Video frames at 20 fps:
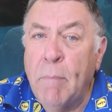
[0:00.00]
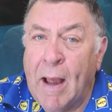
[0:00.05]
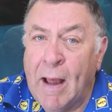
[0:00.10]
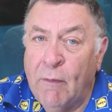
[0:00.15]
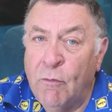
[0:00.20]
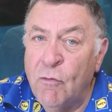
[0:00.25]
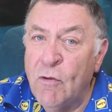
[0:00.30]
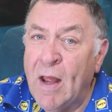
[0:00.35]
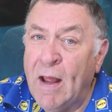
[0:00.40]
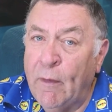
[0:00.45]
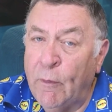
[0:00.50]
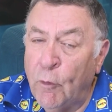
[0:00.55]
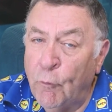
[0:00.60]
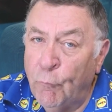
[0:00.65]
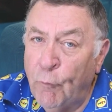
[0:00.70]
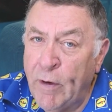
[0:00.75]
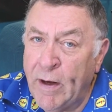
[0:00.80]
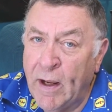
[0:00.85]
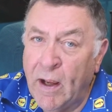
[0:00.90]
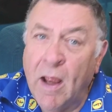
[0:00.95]
pads at
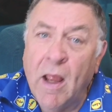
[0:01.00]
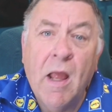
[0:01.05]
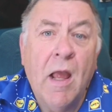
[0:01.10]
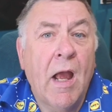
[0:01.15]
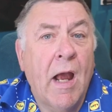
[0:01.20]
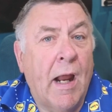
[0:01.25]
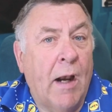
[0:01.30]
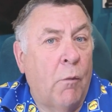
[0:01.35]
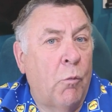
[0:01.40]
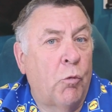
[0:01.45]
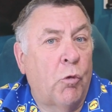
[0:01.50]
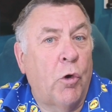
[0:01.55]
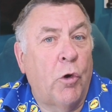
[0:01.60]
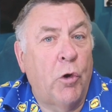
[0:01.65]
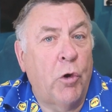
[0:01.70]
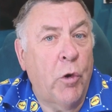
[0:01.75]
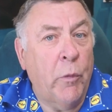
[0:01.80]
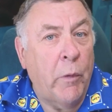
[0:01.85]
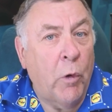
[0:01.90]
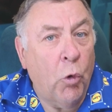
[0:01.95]
the rear, and I was
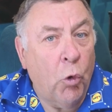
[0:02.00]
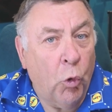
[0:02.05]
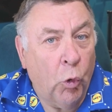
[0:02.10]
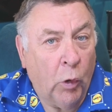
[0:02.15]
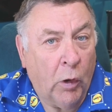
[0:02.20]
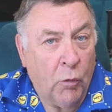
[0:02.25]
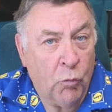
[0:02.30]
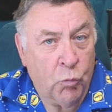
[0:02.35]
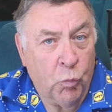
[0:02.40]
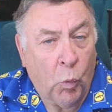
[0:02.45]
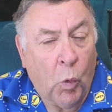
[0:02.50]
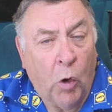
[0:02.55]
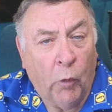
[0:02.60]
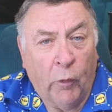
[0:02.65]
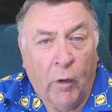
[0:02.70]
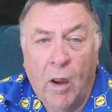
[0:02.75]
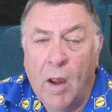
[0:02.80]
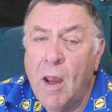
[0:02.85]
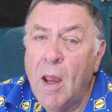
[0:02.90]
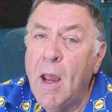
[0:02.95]
going to do it all as
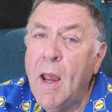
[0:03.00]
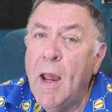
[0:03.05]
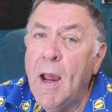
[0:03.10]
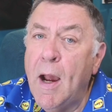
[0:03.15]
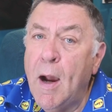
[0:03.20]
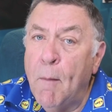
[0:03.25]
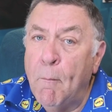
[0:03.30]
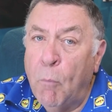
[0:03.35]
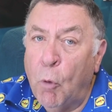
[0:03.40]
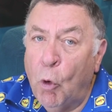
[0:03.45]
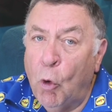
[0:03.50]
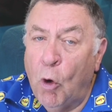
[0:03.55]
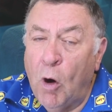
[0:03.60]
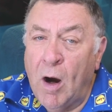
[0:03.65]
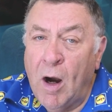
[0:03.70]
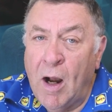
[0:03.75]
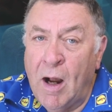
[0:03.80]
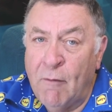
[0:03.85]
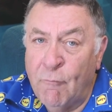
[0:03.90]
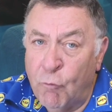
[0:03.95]
one,
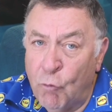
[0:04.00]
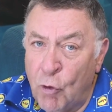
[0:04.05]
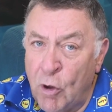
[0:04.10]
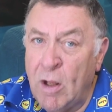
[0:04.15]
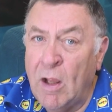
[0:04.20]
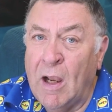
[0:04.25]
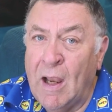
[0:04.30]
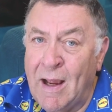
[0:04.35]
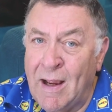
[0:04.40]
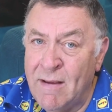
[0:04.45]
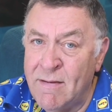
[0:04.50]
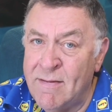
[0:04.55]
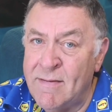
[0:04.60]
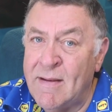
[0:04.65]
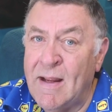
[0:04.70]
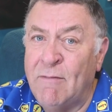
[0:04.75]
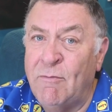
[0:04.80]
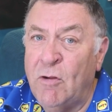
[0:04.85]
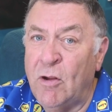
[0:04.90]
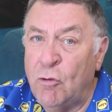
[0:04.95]
but I've
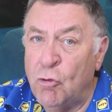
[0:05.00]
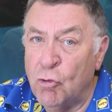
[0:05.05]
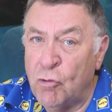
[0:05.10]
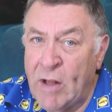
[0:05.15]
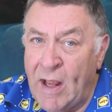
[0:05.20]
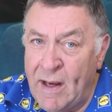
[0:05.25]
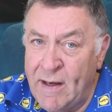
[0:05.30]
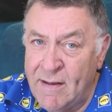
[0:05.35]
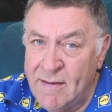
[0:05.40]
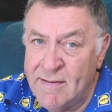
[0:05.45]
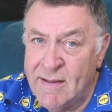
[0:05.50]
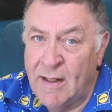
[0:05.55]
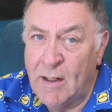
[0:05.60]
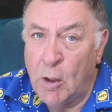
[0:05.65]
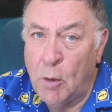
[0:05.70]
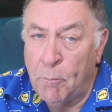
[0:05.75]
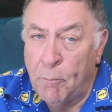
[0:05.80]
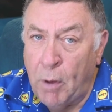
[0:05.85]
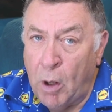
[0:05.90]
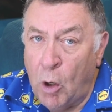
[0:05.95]
realised after just
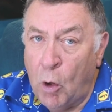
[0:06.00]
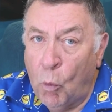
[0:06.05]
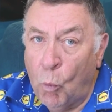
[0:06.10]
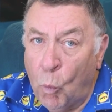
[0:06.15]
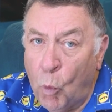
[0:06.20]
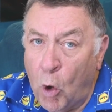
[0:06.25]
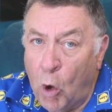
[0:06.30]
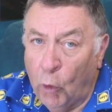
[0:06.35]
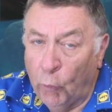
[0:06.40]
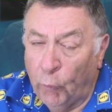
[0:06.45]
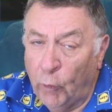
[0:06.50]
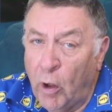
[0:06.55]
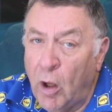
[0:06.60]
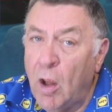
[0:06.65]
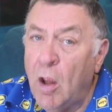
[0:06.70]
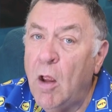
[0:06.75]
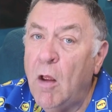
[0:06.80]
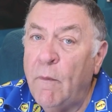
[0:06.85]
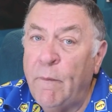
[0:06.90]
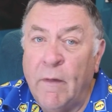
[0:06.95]
editing part one
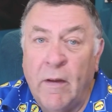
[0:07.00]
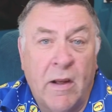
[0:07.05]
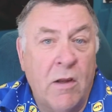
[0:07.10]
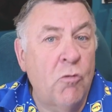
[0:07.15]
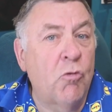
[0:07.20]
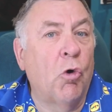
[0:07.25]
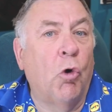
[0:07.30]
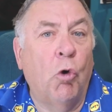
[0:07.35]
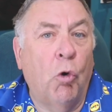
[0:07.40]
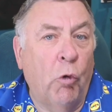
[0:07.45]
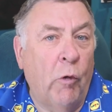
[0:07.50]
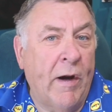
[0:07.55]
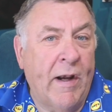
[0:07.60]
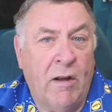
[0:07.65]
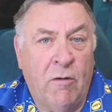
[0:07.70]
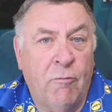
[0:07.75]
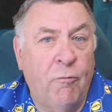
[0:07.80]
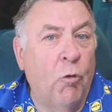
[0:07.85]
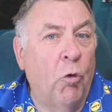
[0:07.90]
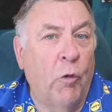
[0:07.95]
that it's
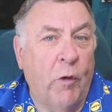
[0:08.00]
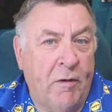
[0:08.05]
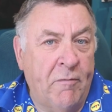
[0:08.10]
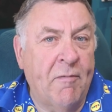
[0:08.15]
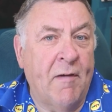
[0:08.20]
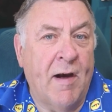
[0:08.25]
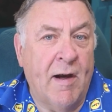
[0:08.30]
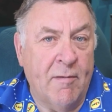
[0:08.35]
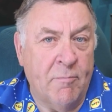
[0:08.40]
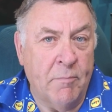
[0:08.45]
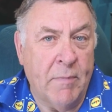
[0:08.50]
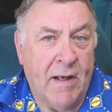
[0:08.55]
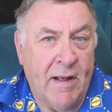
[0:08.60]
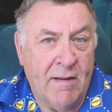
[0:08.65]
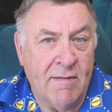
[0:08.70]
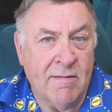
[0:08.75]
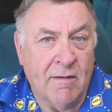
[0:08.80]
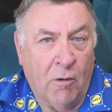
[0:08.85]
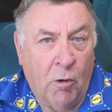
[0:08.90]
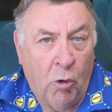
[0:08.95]
already 45
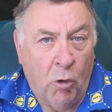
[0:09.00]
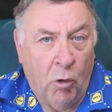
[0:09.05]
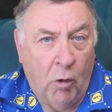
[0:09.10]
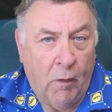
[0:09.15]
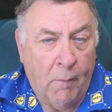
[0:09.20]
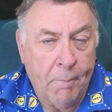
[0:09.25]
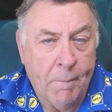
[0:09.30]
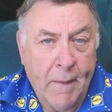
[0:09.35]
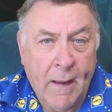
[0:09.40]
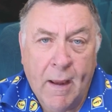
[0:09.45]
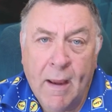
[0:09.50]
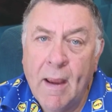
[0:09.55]
minutes long.